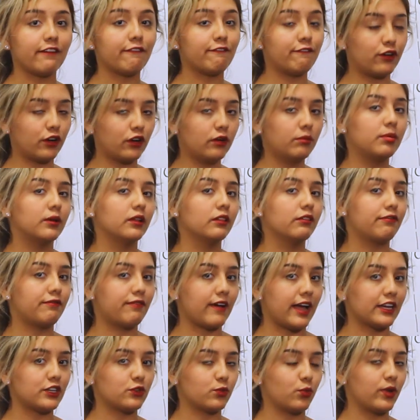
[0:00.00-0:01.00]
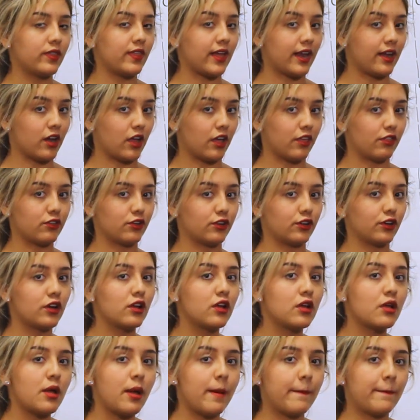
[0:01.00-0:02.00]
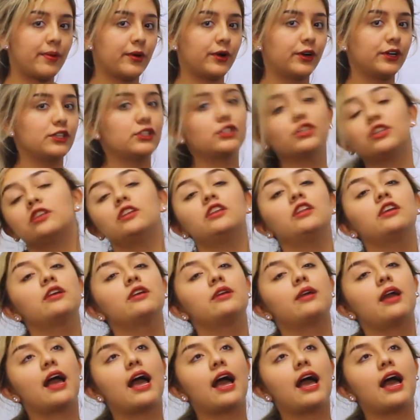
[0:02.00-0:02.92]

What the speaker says: a verbal fight with another person